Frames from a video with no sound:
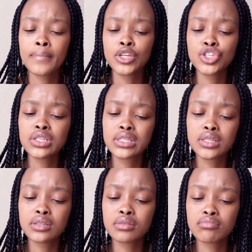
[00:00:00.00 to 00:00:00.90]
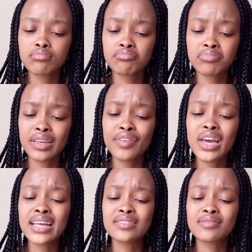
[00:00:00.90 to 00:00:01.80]
just giving you
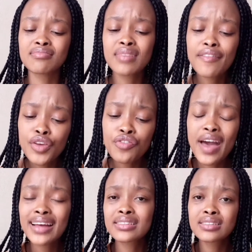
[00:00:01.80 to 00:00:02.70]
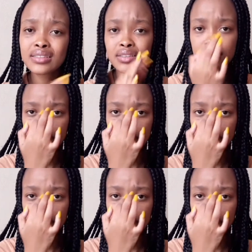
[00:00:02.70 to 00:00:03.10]
guys a few facts.